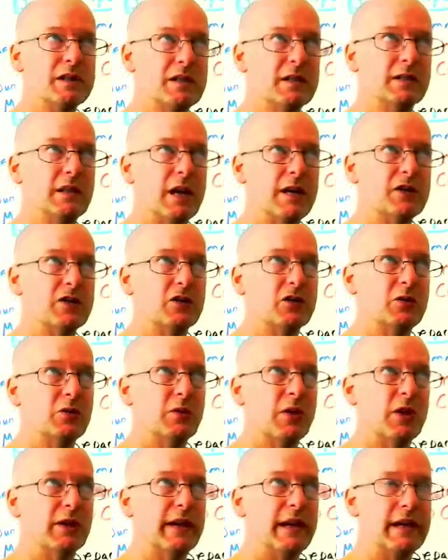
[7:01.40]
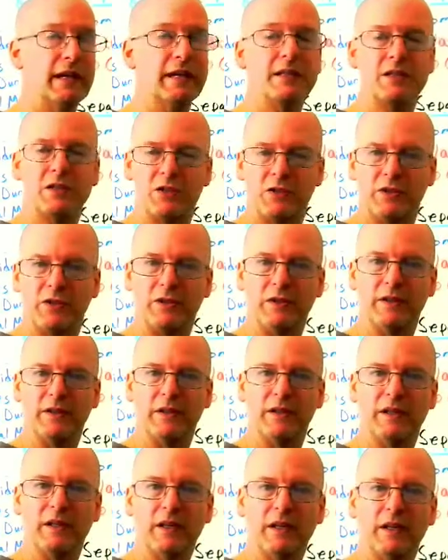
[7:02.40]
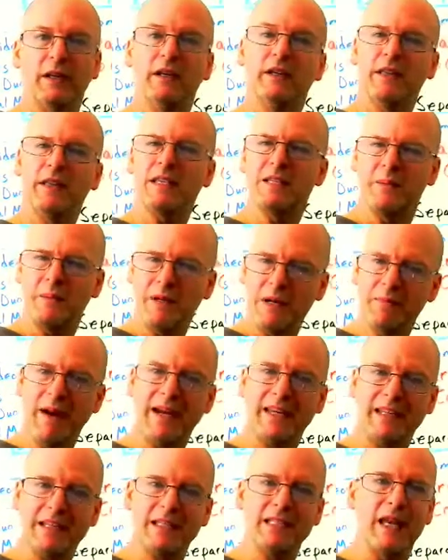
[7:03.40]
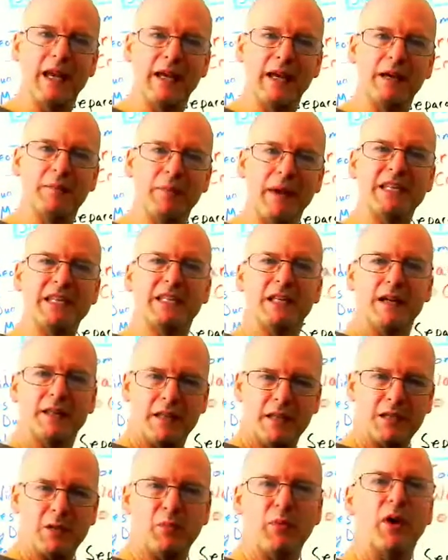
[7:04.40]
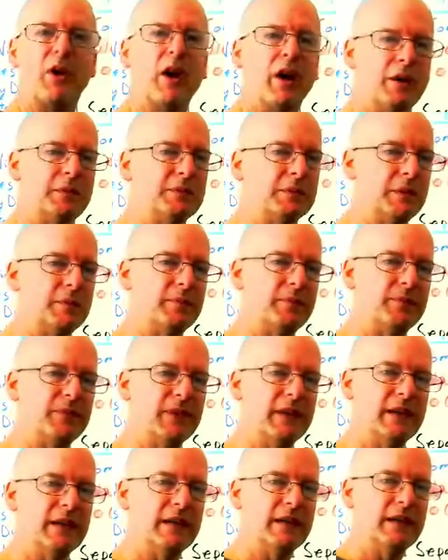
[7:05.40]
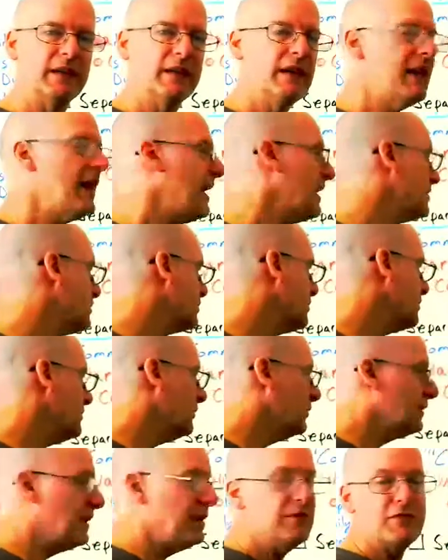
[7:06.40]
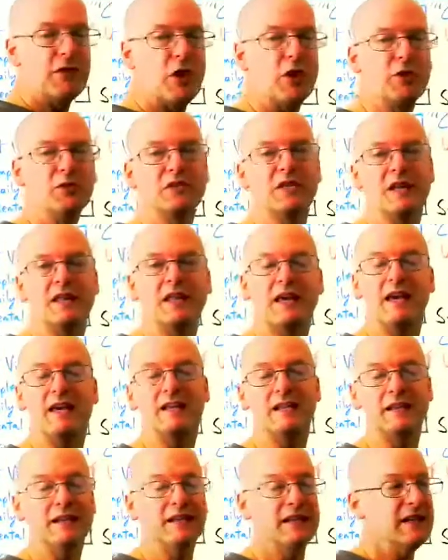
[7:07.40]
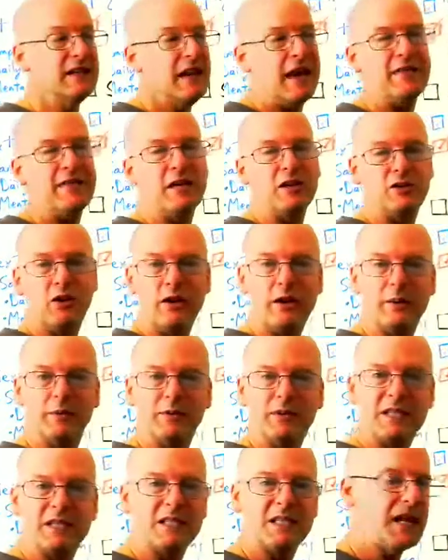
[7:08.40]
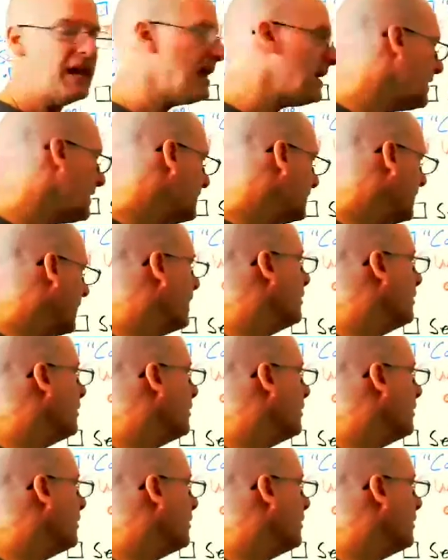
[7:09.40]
is a logical wrong answer that somebody might say based on this problem? And so they'll give those, and then you're able to say,